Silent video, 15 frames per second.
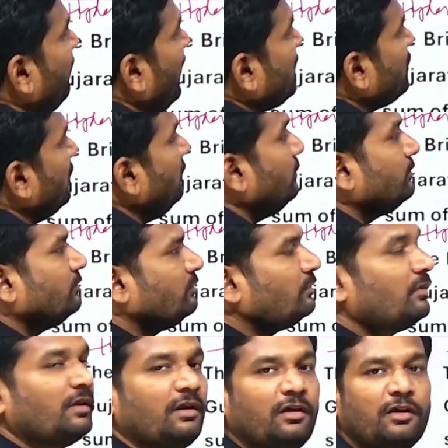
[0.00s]
fashion,
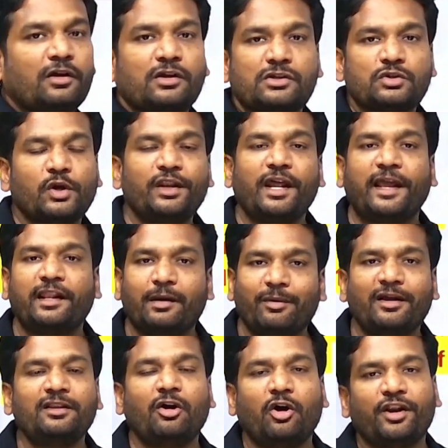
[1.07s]
so in
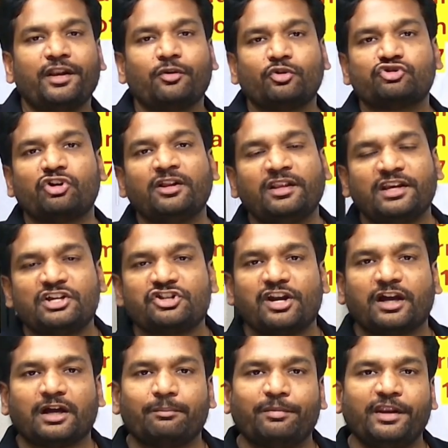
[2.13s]
Hyderabad or in Gujarat, East
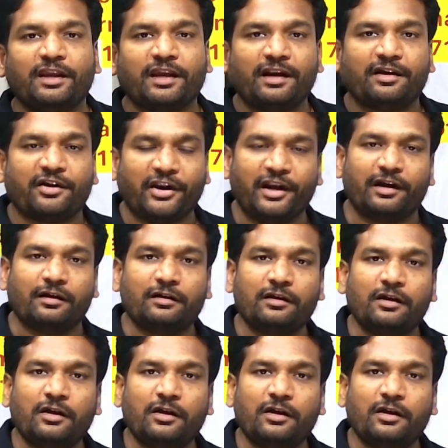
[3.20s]
India Company can trade